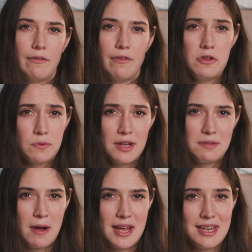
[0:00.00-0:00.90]
Those
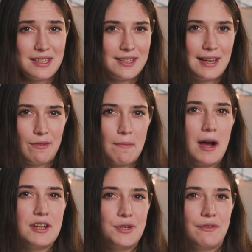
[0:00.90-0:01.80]
words might instantly
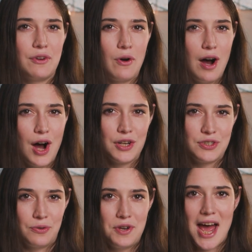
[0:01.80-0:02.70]
remind you of your
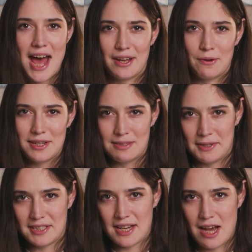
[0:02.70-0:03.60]
aunt or nan at
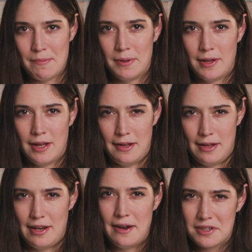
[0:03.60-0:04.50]
Christmas time,
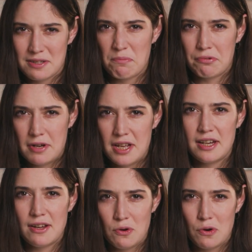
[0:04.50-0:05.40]
and there are some
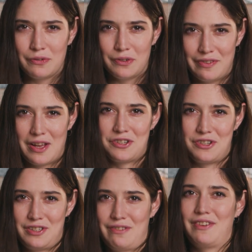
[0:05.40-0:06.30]
pretty awful
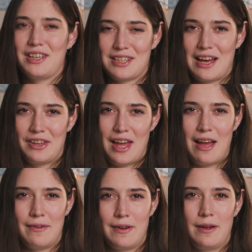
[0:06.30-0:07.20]
versions of these out
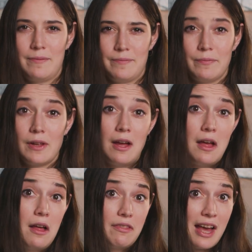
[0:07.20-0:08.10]
there.
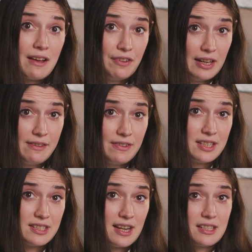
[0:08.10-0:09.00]
Thankfully,
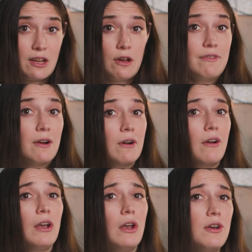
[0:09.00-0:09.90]
these days though, there are
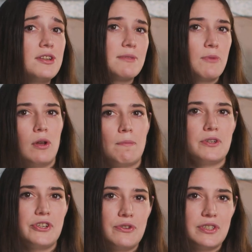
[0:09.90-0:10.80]
a lot of smaller
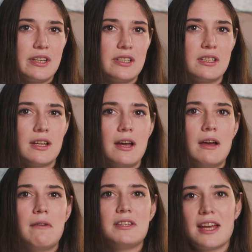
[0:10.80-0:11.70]
producers
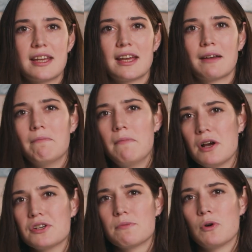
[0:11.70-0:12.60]
taking a
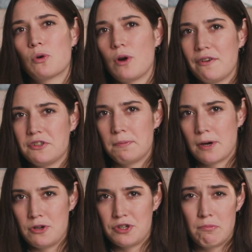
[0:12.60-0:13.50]
much more craft
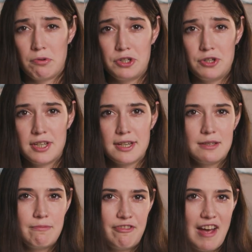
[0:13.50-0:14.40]
approach and producing
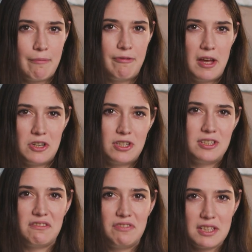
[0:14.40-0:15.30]
some fab
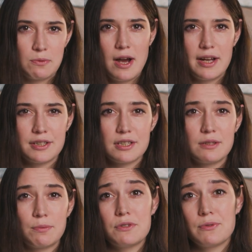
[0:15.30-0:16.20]
versions of these wines,
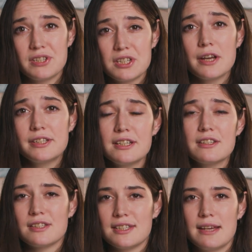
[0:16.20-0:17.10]
which we're starting
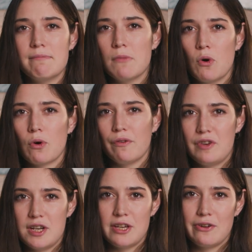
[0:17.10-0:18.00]
to see more of
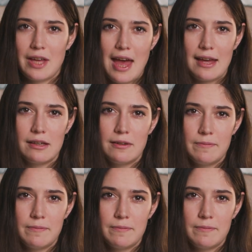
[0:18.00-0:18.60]
in the UK.